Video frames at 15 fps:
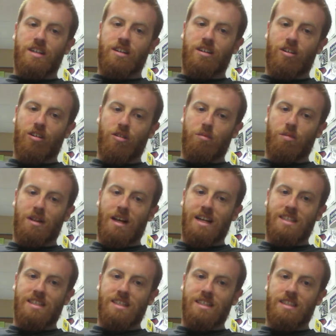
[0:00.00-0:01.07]
Hard
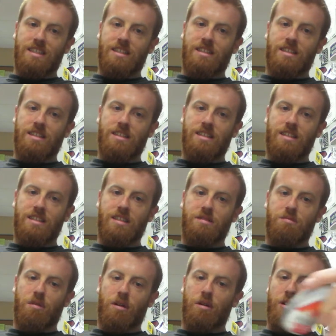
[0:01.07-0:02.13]
plastic. It's
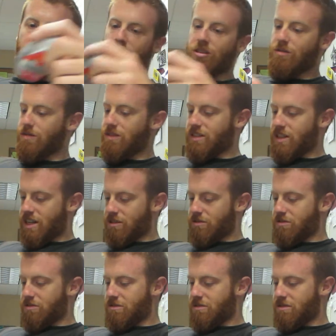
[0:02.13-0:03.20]
probably hard to
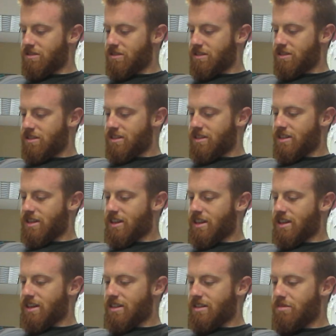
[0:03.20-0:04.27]
recycle.
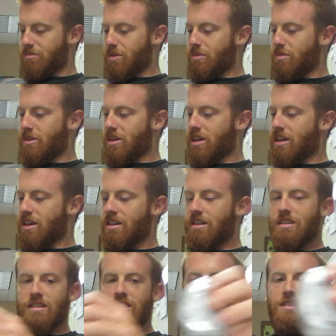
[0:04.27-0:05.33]
Yeah, BPA.
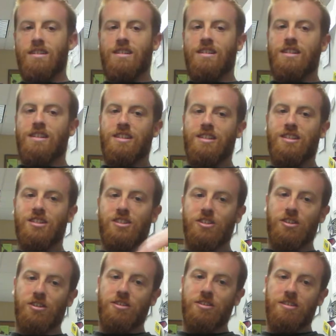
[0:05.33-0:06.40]

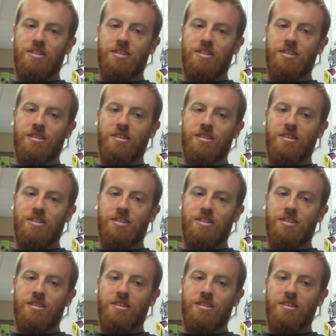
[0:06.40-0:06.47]
So.